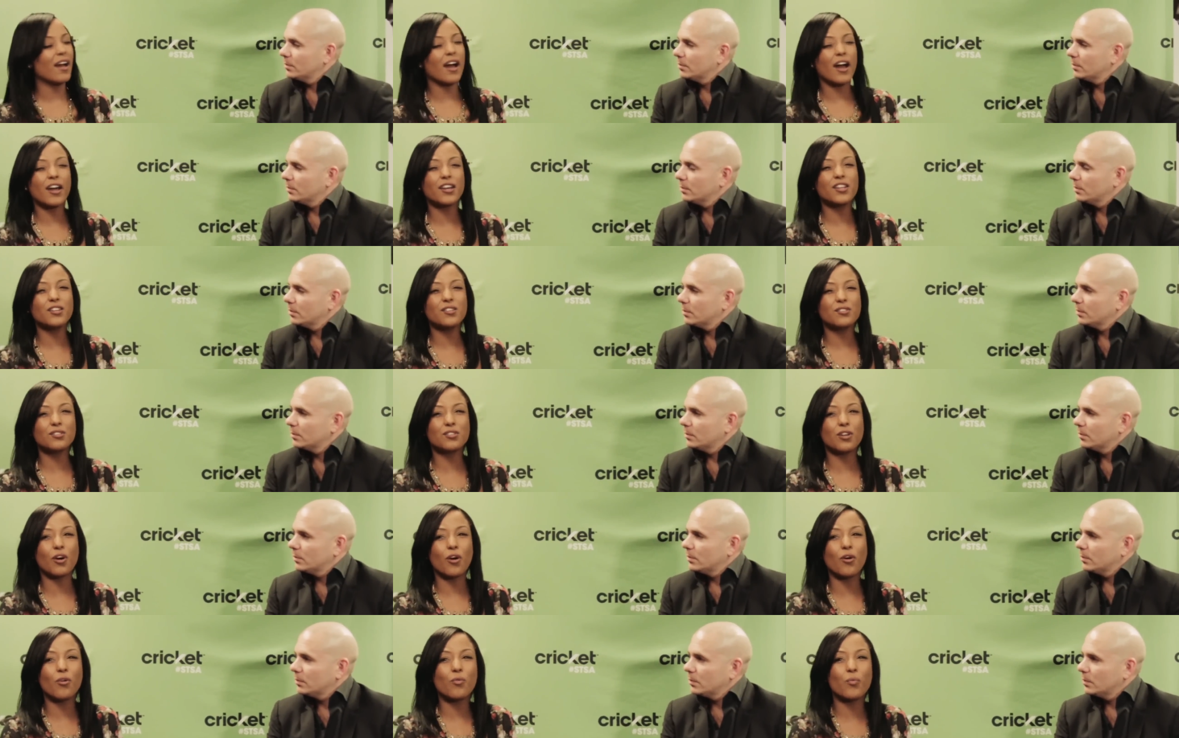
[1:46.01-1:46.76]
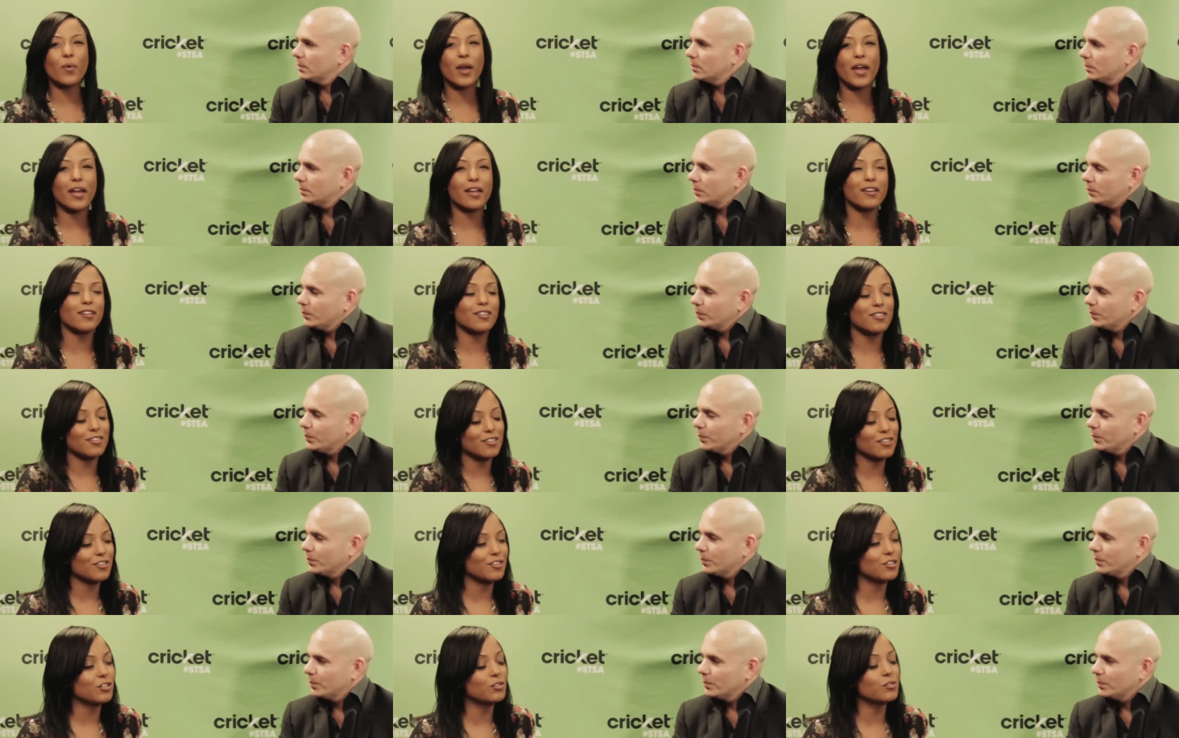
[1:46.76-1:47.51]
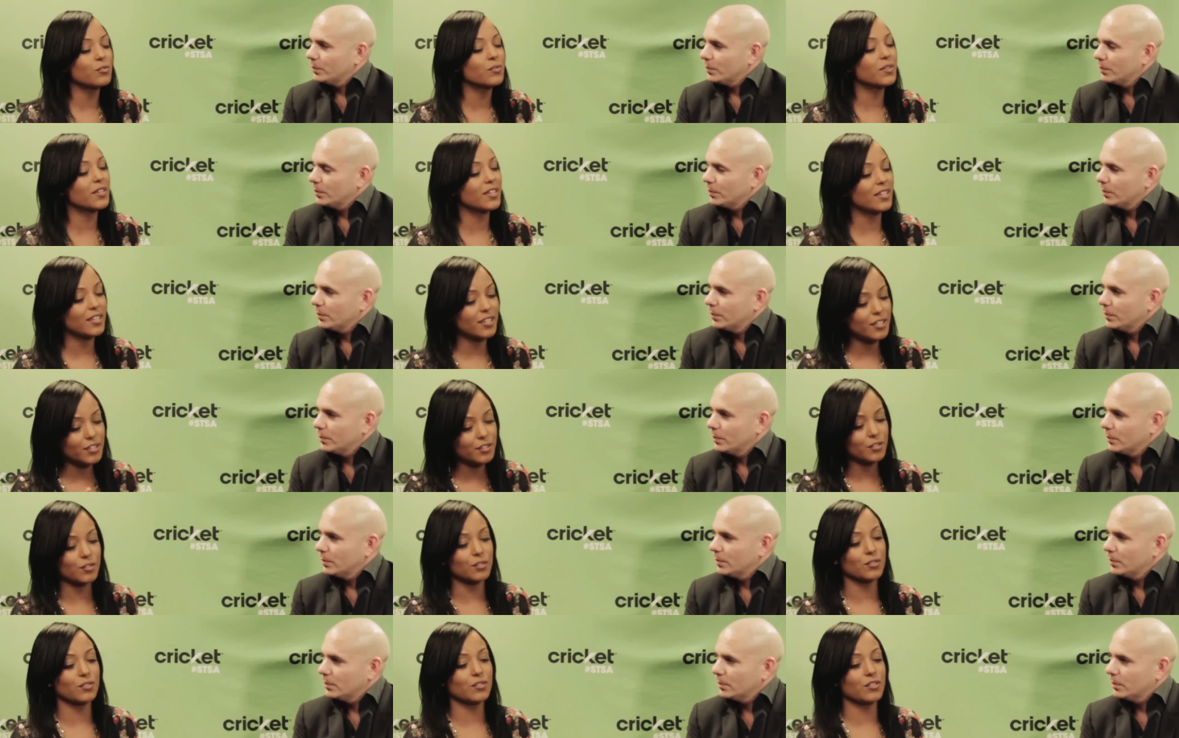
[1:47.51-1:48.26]
Speaker 1: How do you know when you
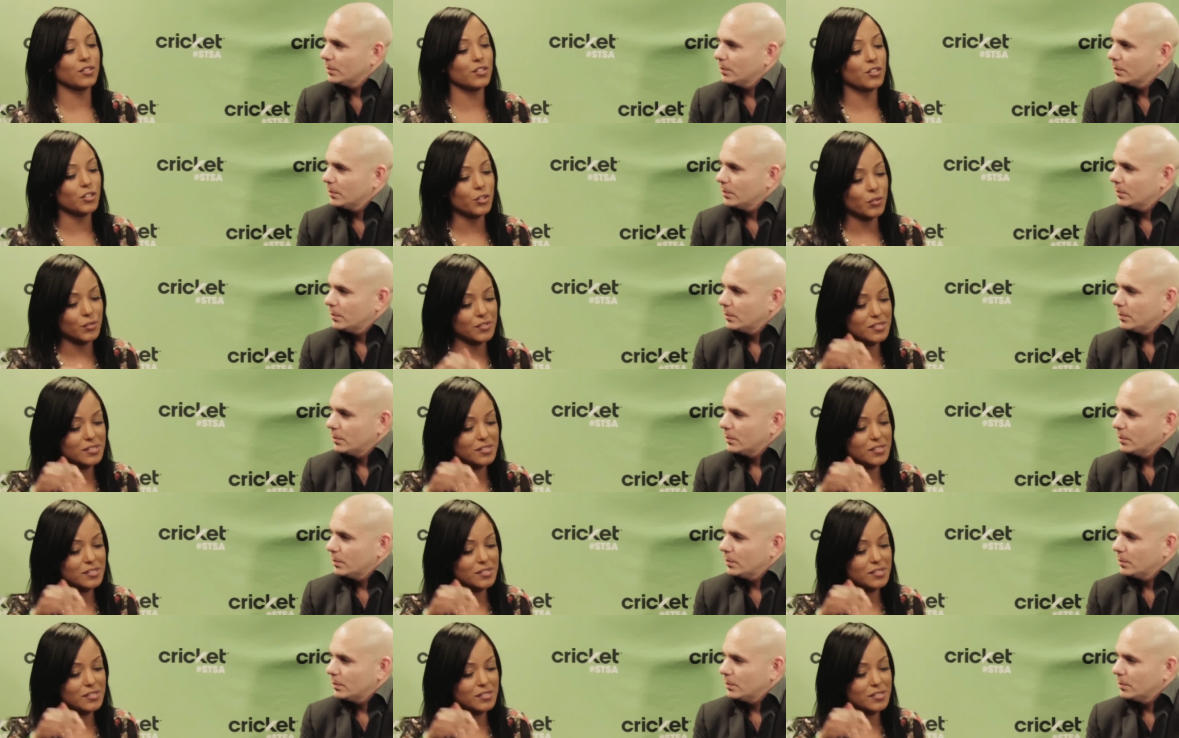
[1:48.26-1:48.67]
killed your